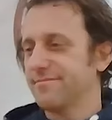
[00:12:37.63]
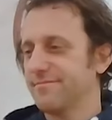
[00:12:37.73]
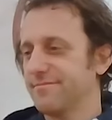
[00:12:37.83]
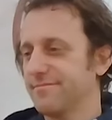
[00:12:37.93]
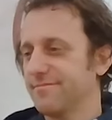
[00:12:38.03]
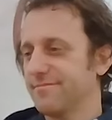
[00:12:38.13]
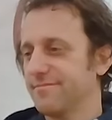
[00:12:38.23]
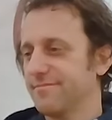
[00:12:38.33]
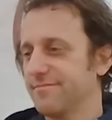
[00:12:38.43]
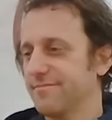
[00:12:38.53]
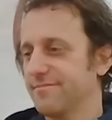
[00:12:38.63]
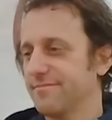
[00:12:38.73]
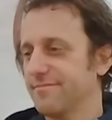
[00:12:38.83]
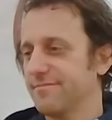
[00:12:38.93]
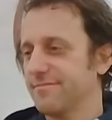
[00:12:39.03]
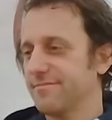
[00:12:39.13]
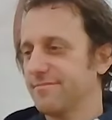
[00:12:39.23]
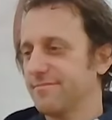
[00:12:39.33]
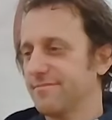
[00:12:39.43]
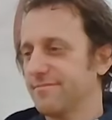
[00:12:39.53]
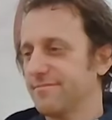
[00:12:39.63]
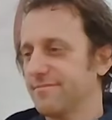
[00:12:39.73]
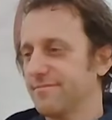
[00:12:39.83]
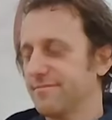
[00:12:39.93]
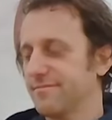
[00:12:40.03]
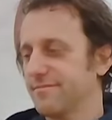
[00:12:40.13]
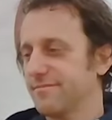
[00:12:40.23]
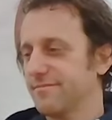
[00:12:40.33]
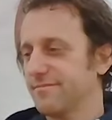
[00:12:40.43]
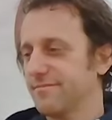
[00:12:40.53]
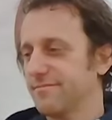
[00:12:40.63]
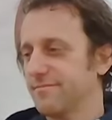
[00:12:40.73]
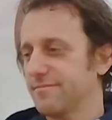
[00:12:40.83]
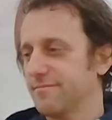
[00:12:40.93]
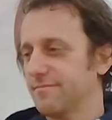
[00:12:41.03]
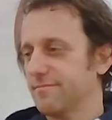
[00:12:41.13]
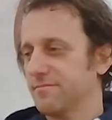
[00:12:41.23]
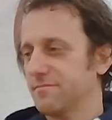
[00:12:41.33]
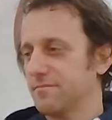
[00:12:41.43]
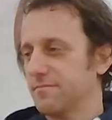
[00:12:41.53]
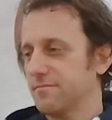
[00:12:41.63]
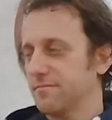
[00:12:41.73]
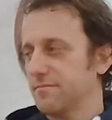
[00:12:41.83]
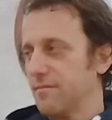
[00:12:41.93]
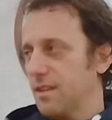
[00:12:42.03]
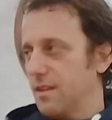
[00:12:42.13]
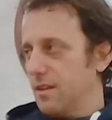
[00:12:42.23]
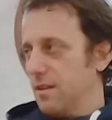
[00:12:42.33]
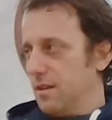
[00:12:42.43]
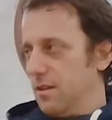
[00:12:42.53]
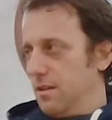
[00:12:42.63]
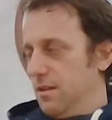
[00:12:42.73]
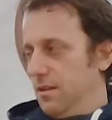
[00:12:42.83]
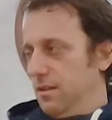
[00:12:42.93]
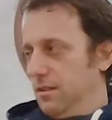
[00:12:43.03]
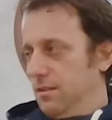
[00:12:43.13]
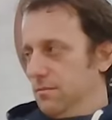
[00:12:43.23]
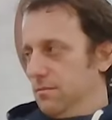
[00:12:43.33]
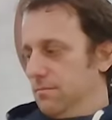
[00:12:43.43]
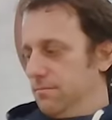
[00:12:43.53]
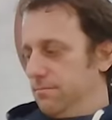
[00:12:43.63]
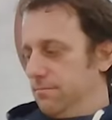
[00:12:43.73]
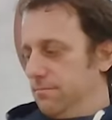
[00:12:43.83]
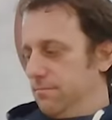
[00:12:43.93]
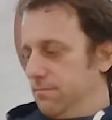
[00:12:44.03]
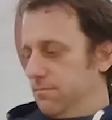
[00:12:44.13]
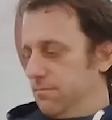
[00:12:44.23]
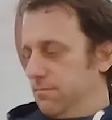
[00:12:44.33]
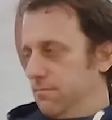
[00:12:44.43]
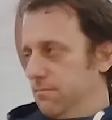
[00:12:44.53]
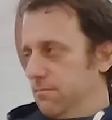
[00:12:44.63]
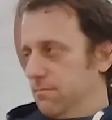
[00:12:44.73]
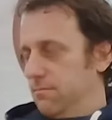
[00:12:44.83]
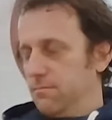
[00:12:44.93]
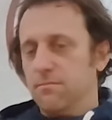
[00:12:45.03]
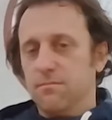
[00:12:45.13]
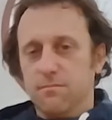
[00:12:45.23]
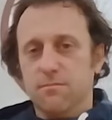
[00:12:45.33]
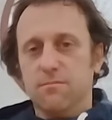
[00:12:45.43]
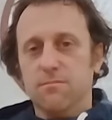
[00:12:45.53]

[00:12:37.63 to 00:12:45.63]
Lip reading: [no speech]